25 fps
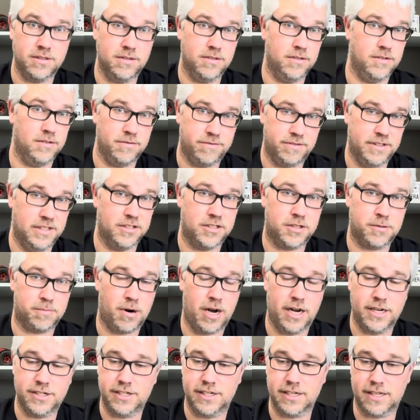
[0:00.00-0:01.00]
finished a
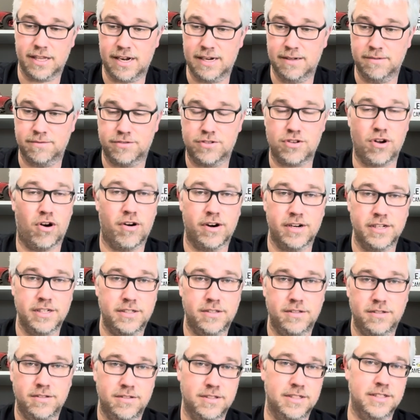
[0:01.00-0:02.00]
project that I've
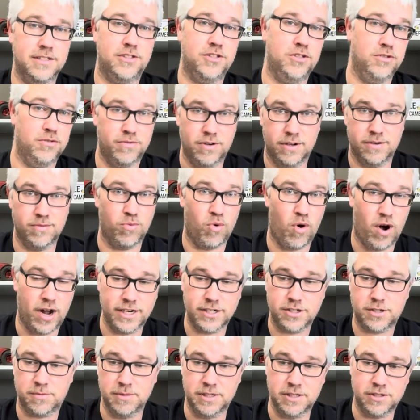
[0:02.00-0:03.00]
started, that you have
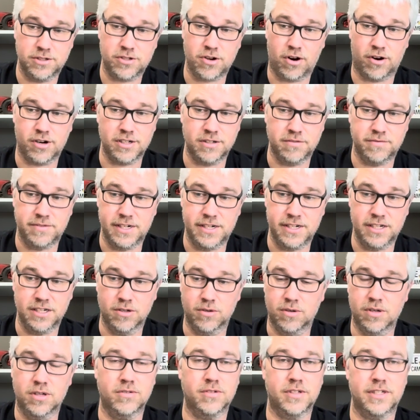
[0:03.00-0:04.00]
watched me start a
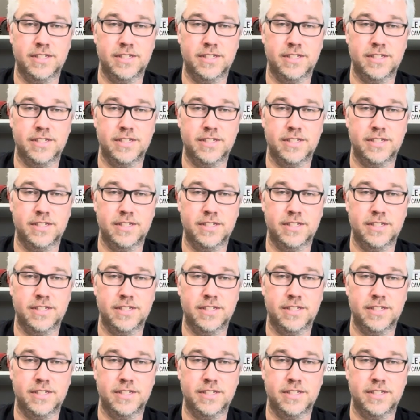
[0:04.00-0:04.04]
video on,